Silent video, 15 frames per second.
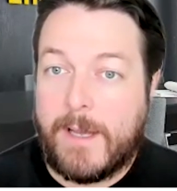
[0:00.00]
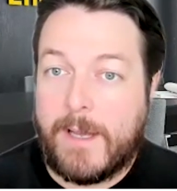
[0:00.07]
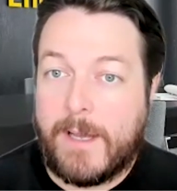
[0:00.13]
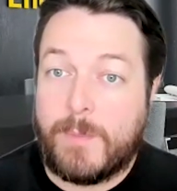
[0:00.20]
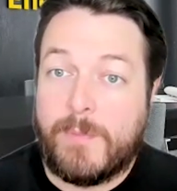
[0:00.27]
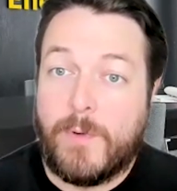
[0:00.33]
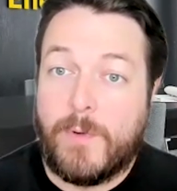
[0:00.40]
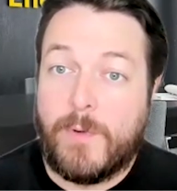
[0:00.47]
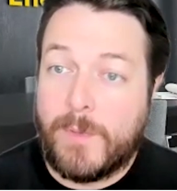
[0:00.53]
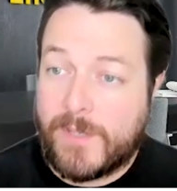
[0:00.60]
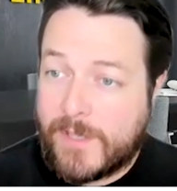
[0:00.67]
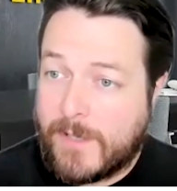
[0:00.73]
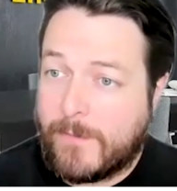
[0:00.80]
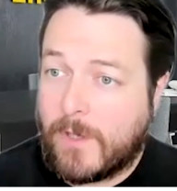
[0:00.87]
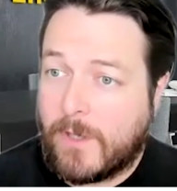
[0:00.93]
energy
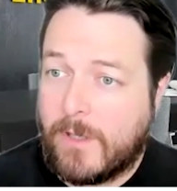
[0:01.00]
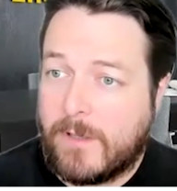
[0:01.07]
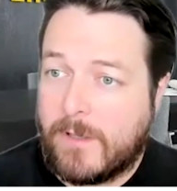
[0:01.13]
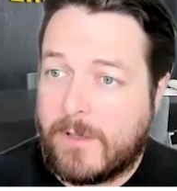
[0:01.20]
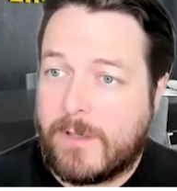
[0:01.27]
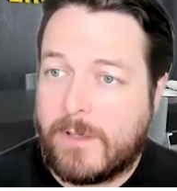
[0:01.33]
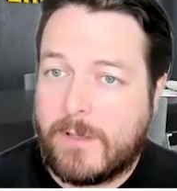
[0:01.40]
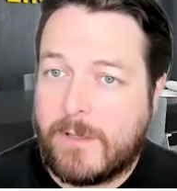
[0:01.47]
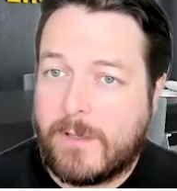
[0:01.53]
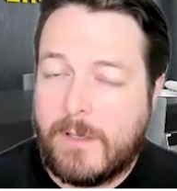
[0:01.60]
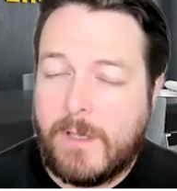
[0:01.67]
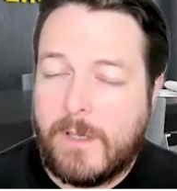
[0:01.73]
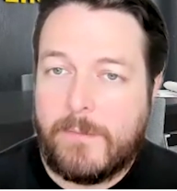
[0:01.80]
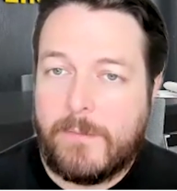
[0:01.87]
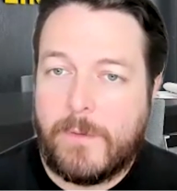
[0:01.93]
performance certificates
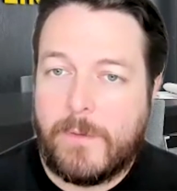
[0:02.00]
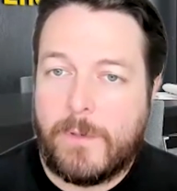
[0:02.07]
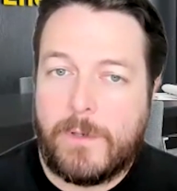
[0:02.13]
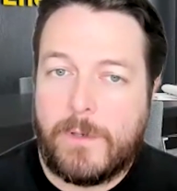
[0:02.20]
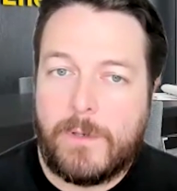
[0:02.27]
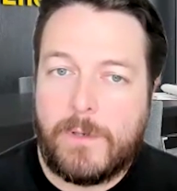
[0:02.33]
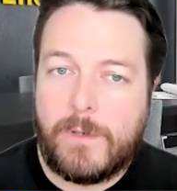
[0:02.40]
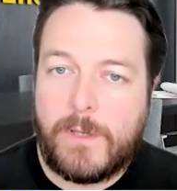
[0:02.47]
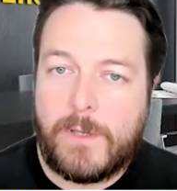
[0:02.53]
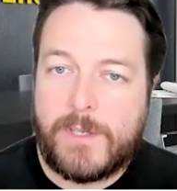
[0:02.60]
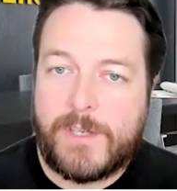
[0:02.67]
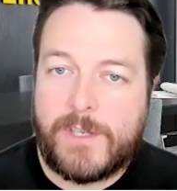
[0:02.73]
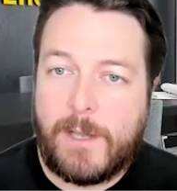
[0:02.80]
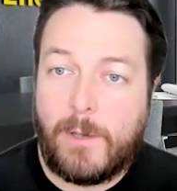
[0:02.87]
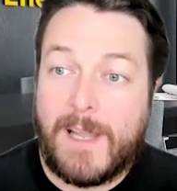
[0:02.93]
for
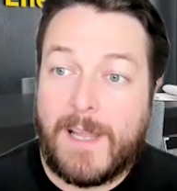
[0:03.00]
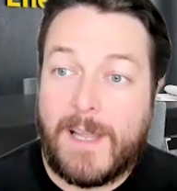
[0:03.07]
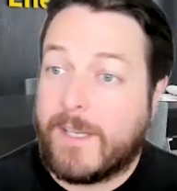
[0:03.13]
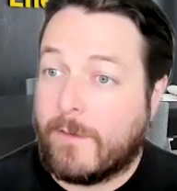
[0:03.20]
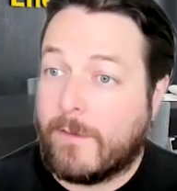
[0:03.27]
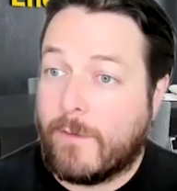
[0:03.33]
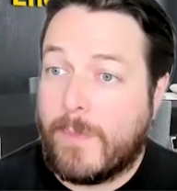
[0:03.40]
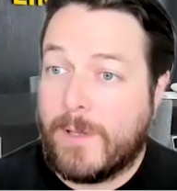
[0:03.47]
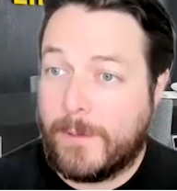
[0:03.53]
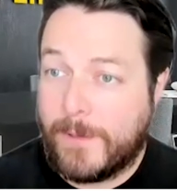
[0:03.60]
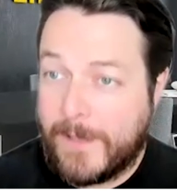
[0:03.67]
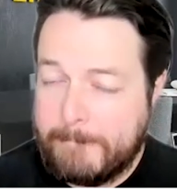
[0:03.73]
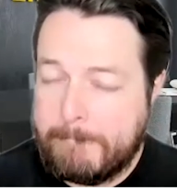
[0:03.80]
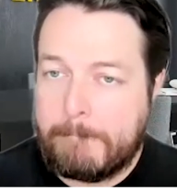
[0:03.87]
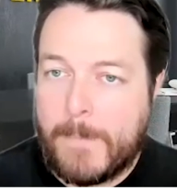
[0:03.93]
the sale or letting of a
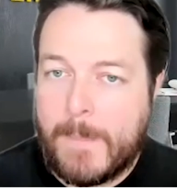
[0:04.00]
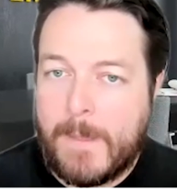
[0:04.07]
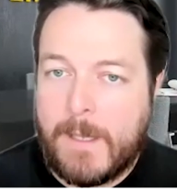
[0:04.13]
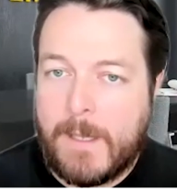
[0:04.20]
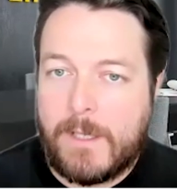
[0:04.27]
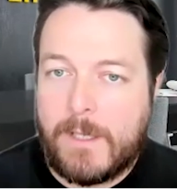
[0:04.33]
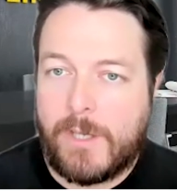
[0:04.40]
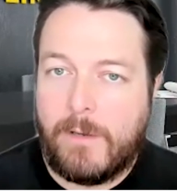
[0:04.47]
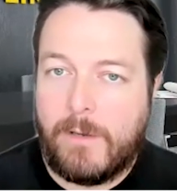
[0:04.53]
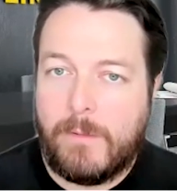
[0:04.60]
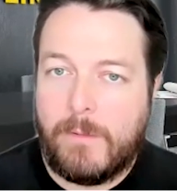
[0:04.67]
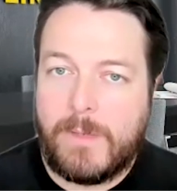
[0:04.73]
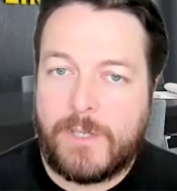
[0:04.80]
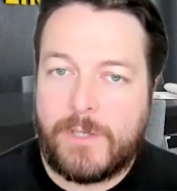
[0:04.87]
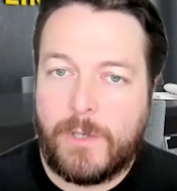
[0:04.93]
building.
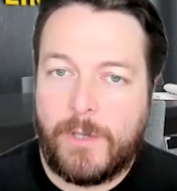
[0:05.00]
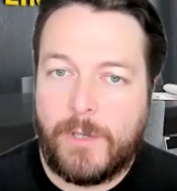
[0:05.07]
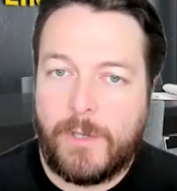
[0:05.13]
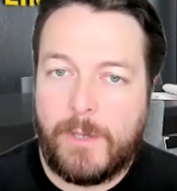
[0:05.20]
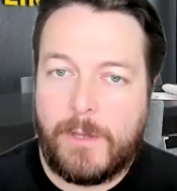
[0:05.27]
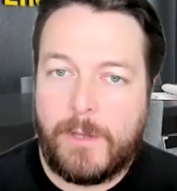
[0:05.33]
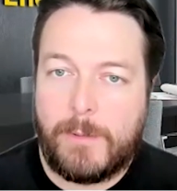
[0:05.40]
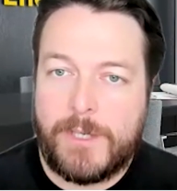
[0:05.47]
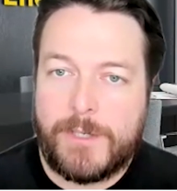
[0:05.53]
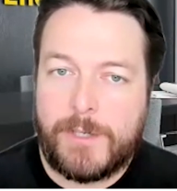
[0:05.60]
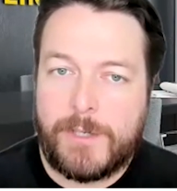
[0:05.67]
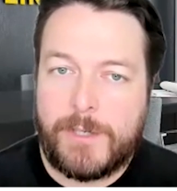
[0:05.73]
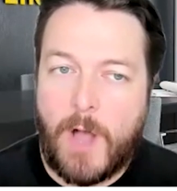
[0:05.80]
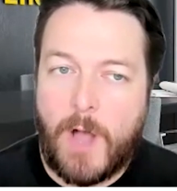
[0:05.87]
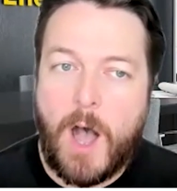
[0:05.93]
So we saw that there was a
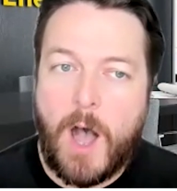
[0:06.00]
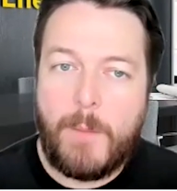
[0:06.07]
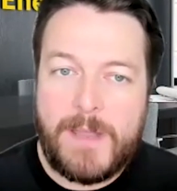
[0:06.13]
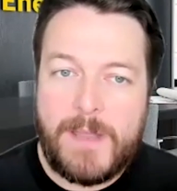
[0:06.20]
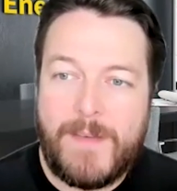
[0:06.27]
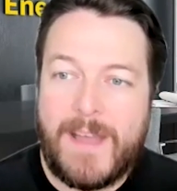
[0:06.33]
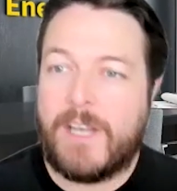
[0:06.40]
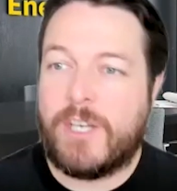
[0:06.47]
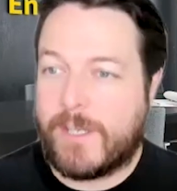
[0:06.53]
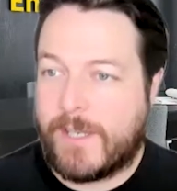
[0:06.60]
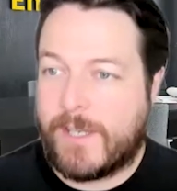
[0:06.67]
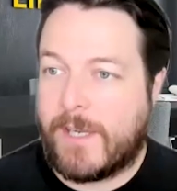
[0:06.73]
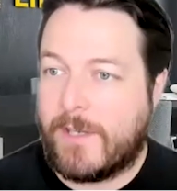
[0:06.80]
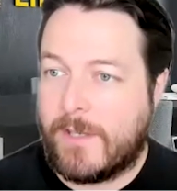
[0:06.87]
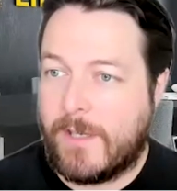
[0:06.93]
sort of army of energy
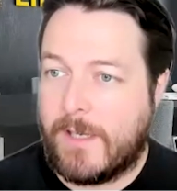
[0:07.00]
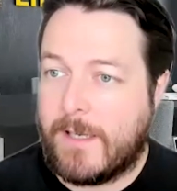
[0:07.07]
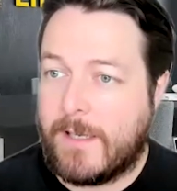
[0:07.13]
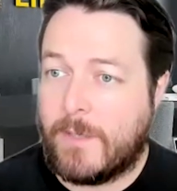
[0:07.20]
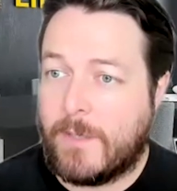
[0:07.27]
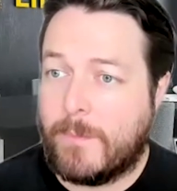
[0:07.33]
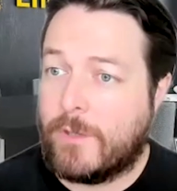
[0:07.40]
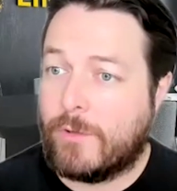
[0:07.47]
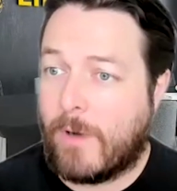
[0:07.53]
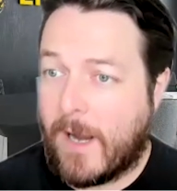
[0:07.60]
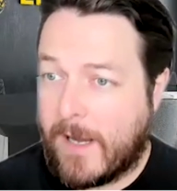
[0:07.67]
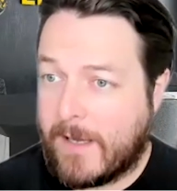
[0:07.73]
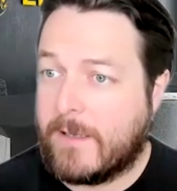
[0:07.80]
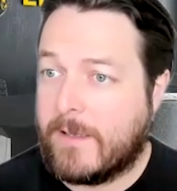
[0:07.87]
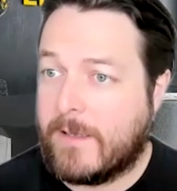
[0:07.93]
assessors that needed to be
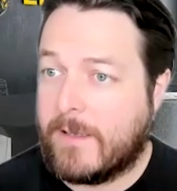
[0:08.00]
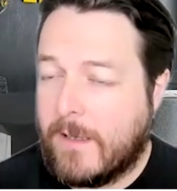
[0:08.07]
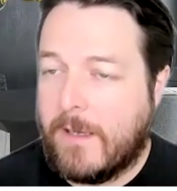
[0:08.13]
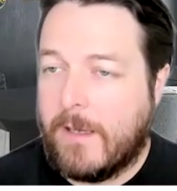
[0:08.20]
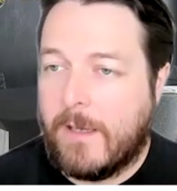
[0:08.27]
trained.